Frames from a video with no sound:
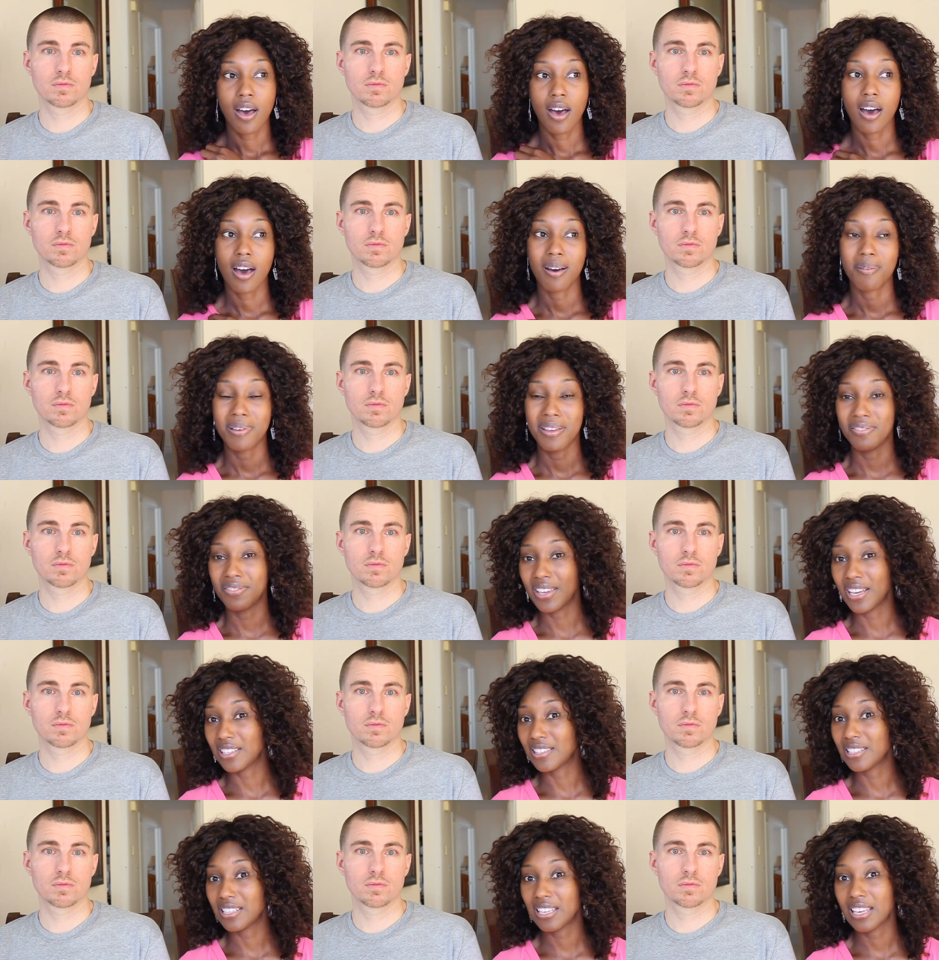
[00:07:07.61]
Speaker 1: If
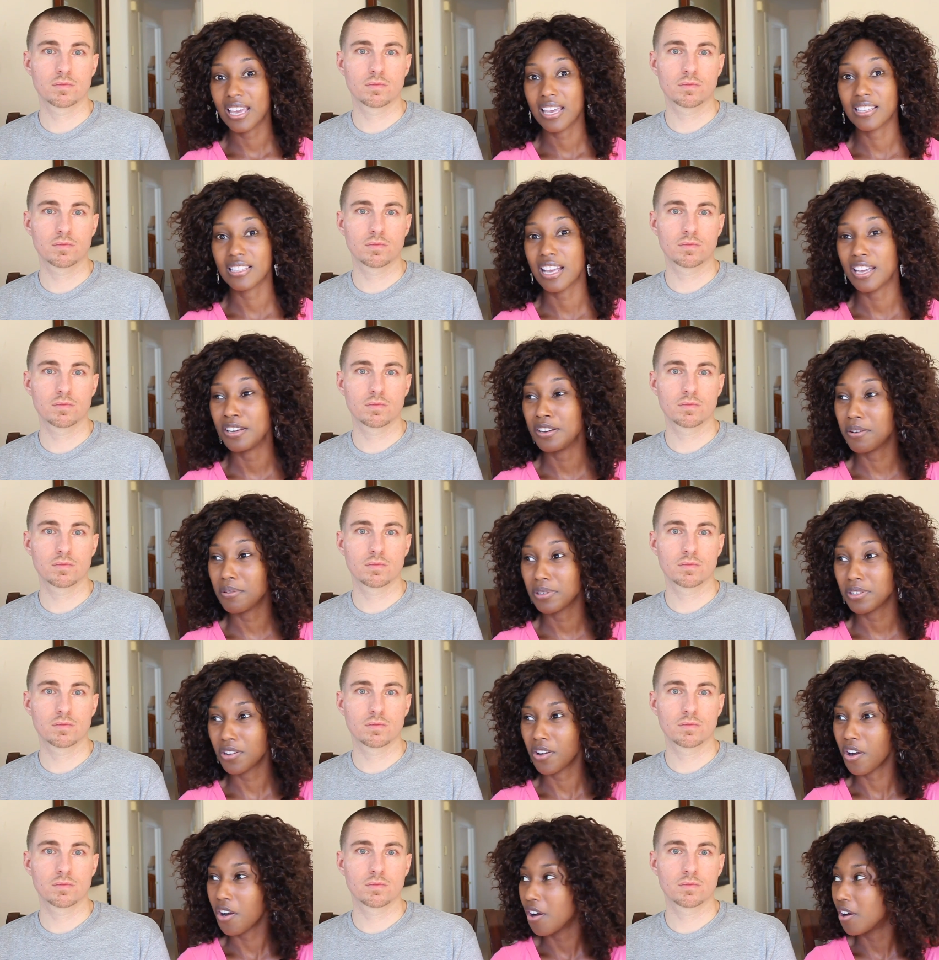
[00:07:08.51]
that's the case, I know
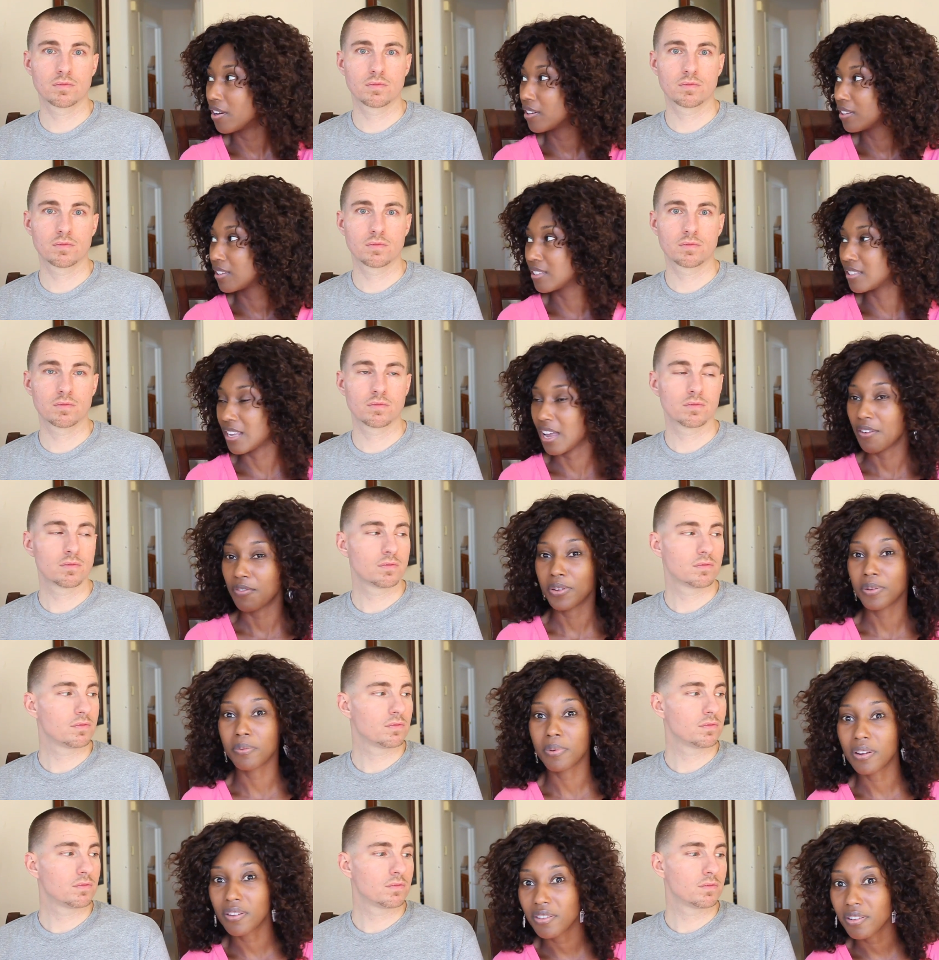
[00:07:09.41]
it's hard because
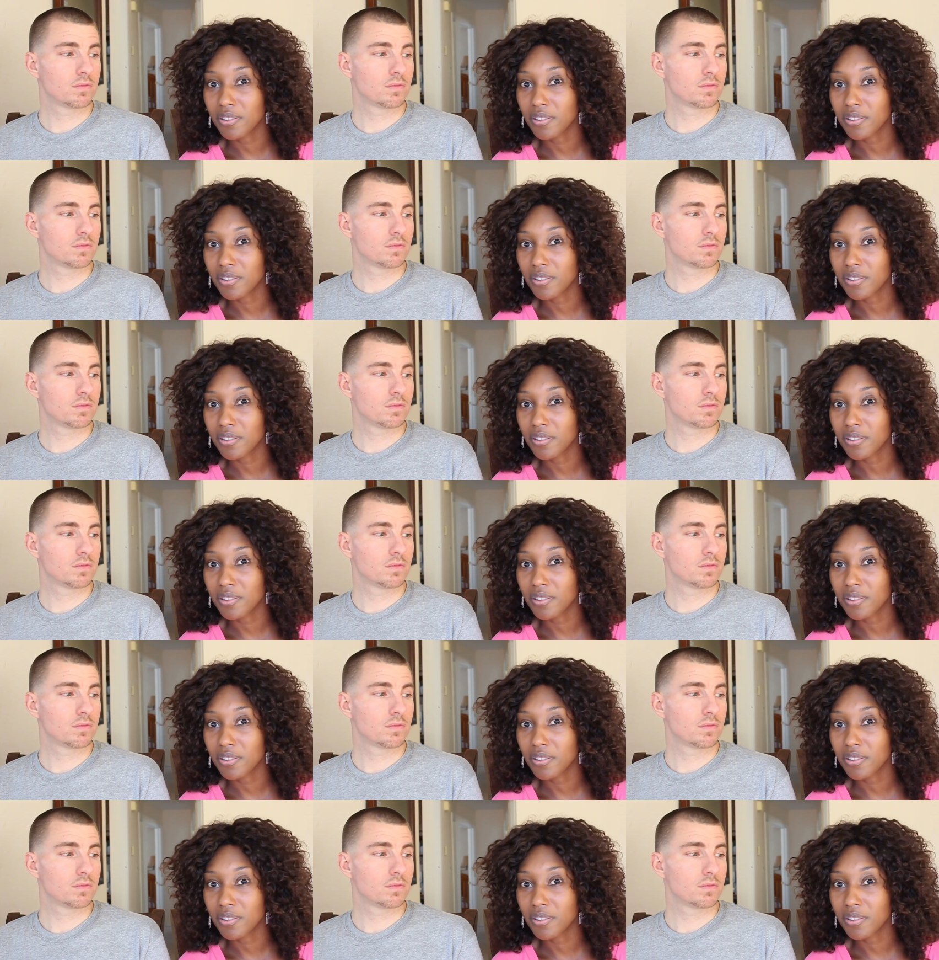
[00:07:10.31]
everywhere